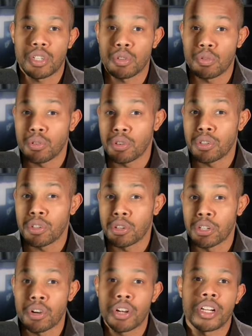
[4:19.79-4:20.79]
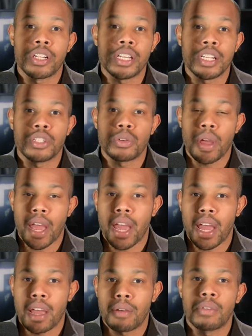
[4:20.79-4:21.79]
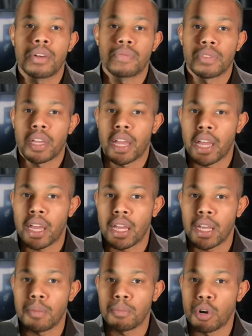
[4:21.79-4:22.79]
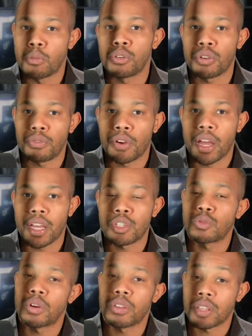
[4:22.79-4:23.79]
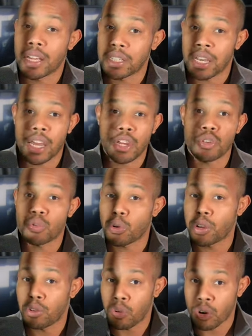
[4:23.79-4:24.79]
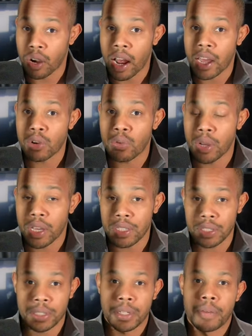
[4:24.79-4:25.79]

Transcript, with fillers: You you're going to need to have a mobile device whether that's Android or iOS